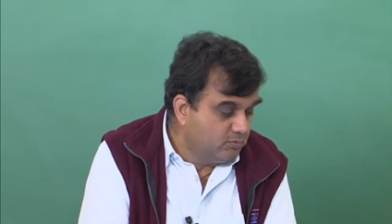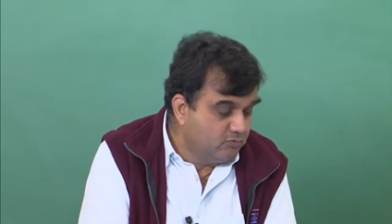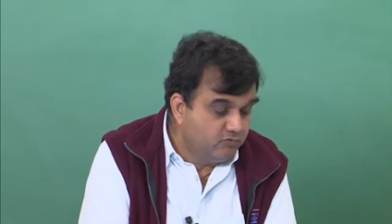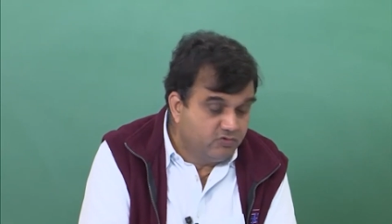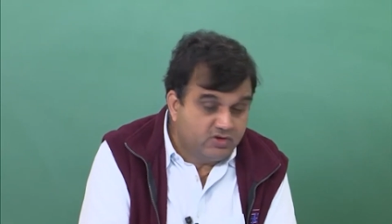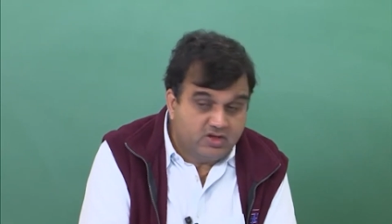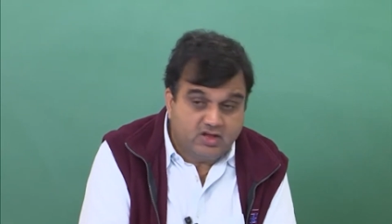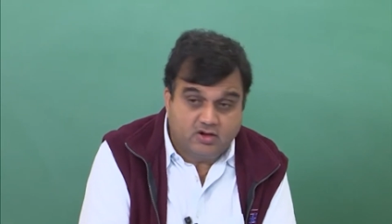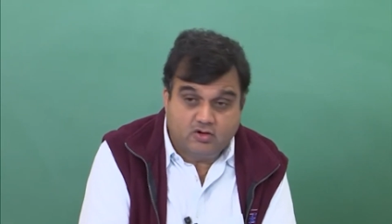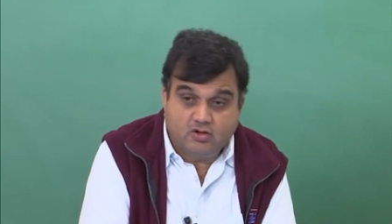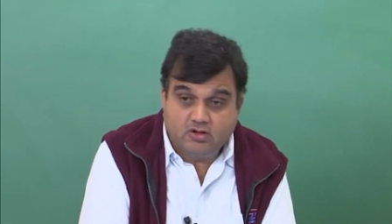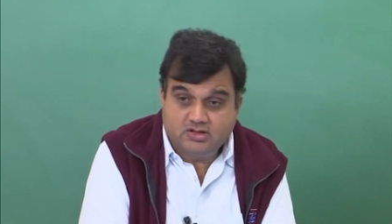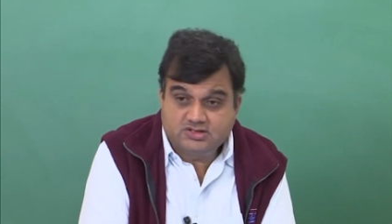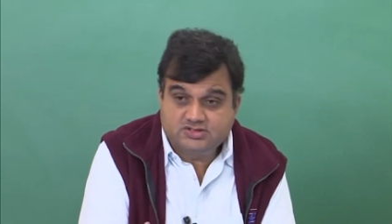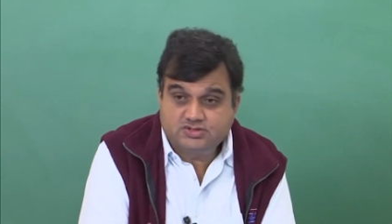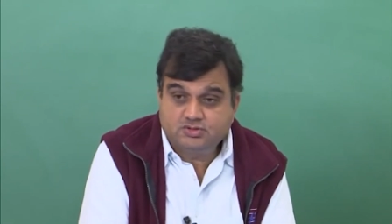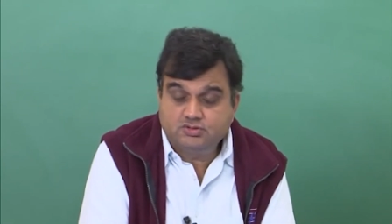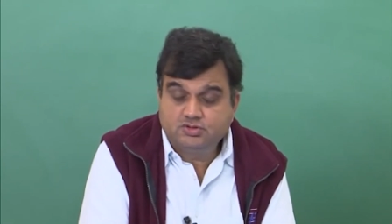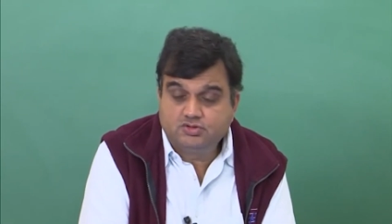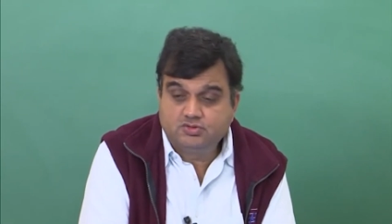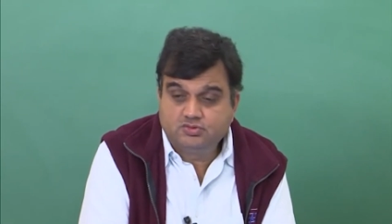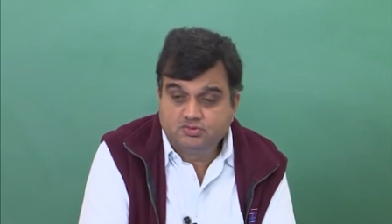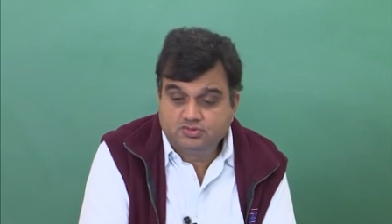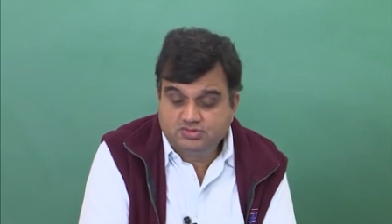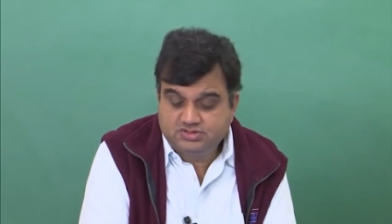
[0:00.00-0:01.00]
We can
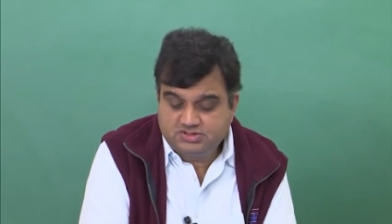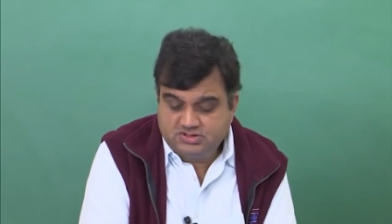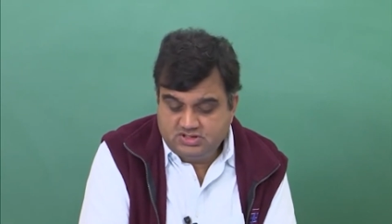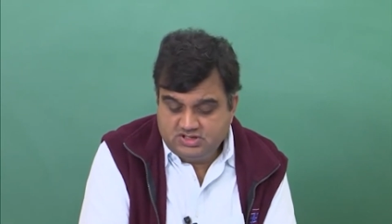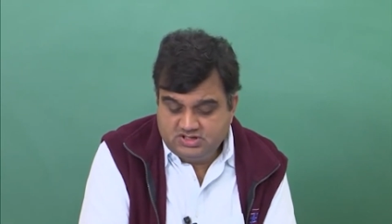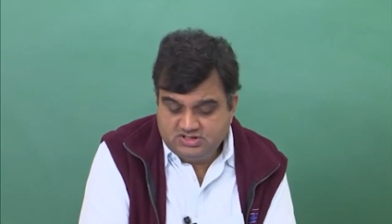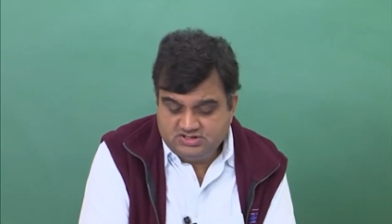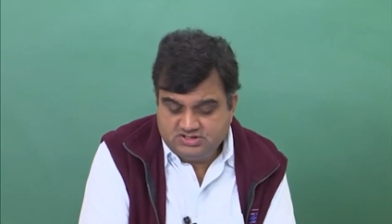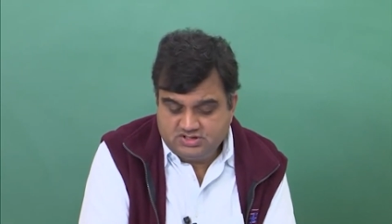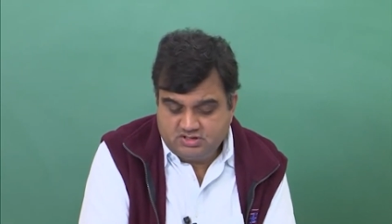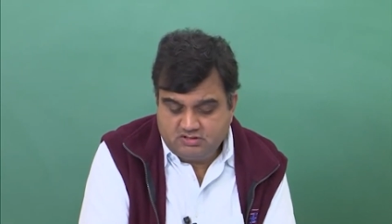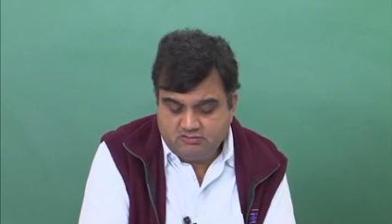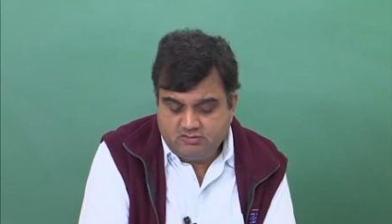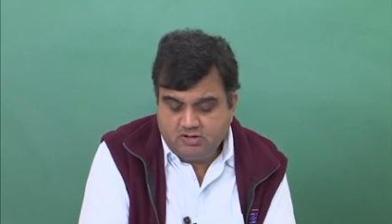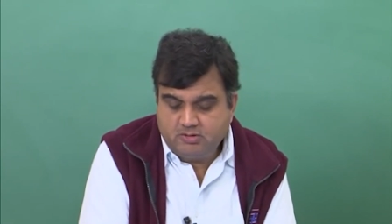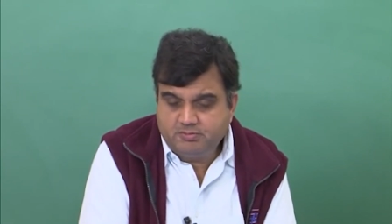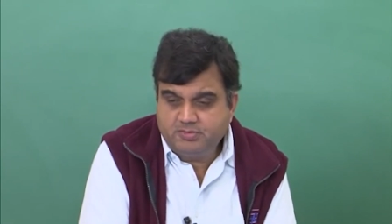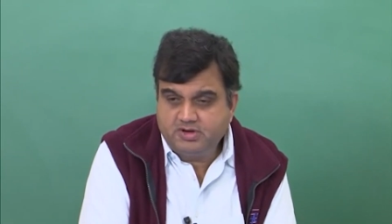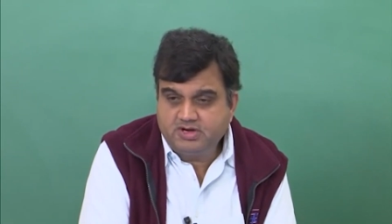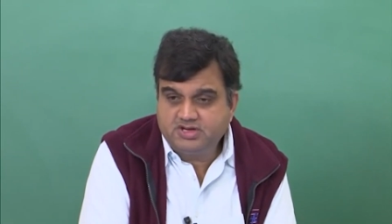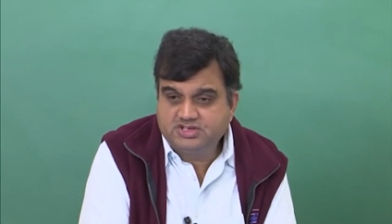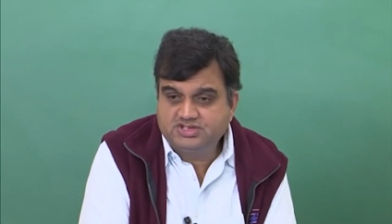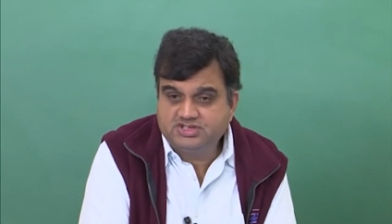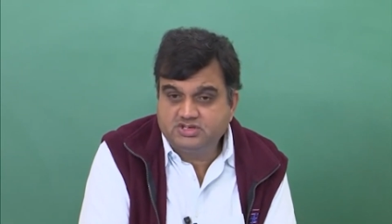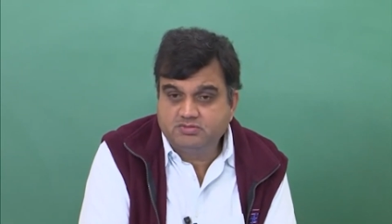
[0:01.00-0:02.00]
also use these
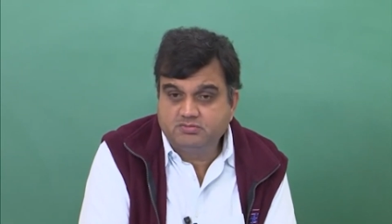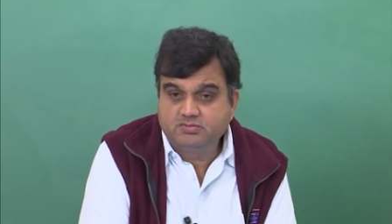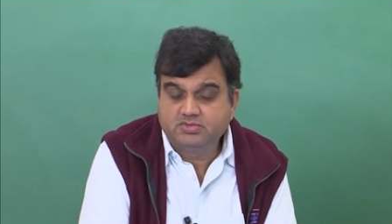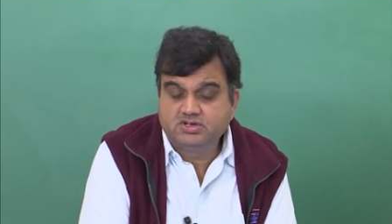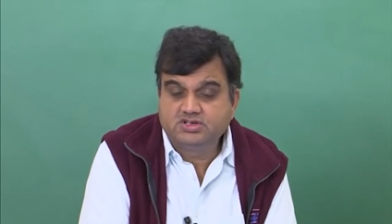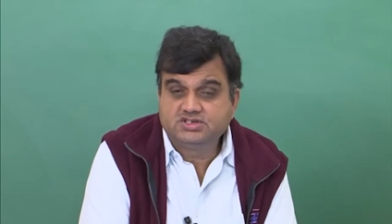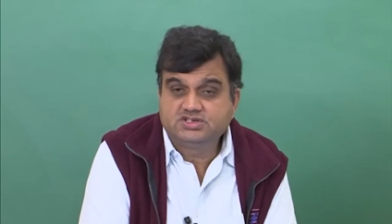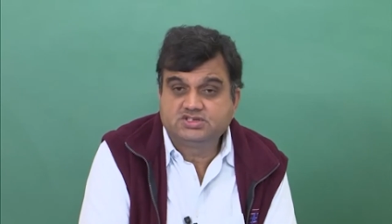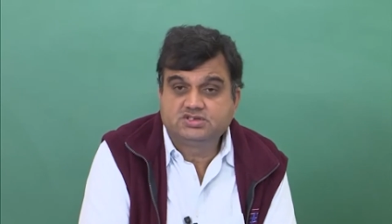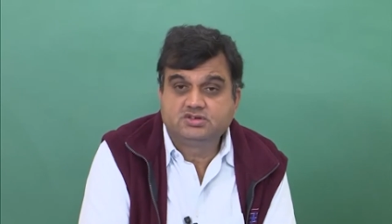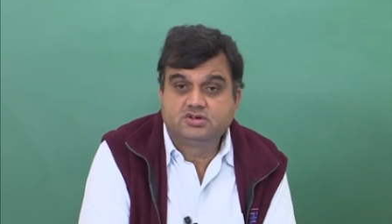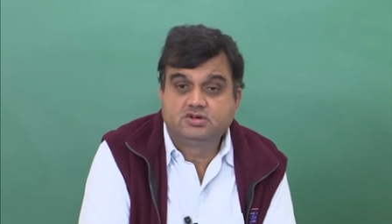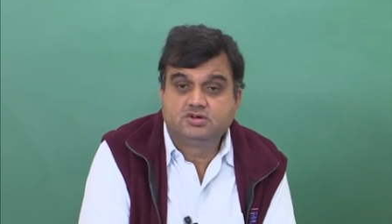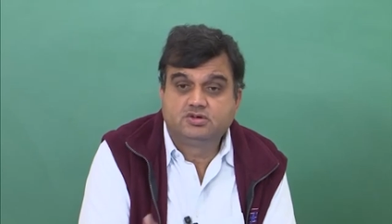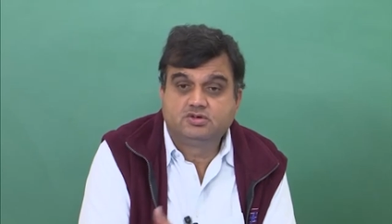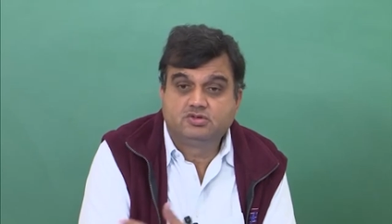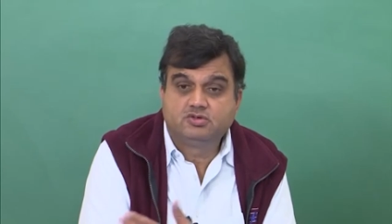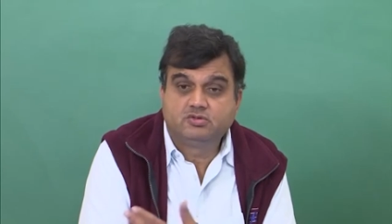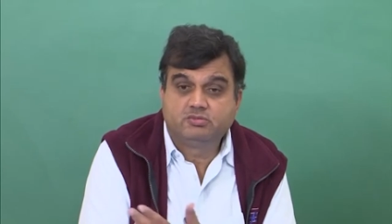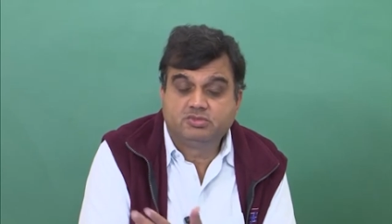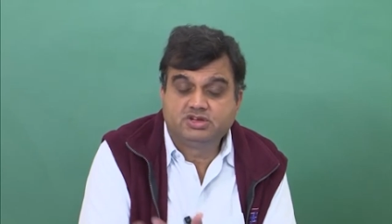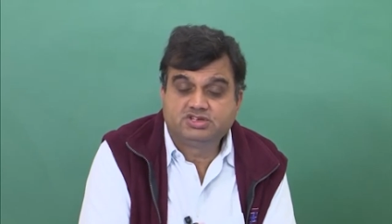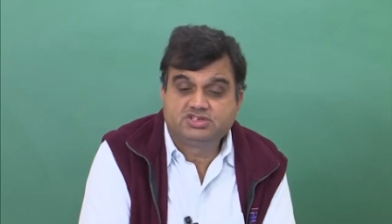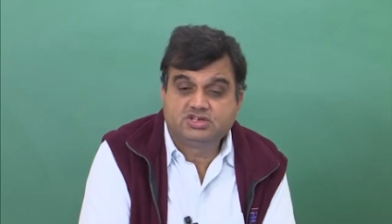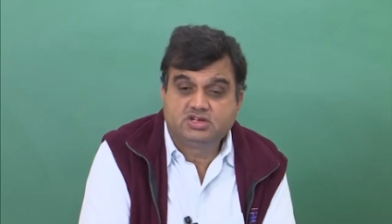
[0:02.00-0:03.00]
reverberant chambers
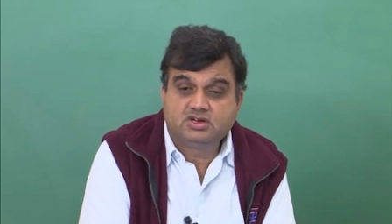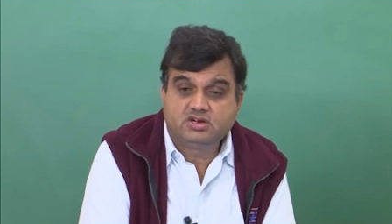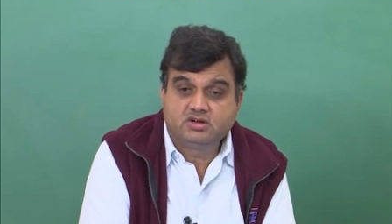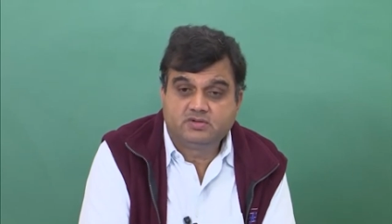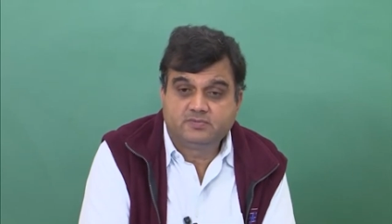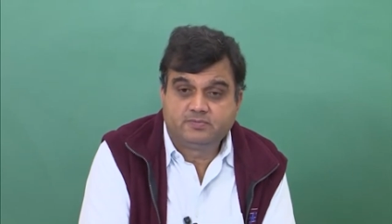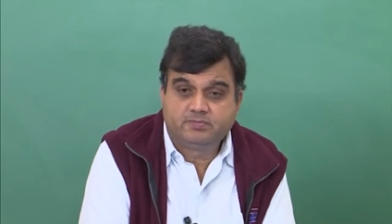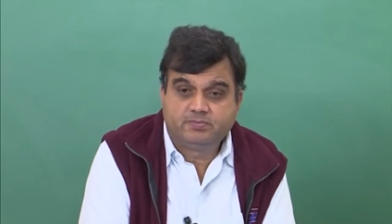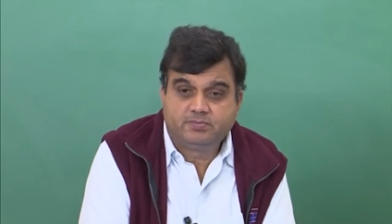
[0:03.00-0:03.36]
to measure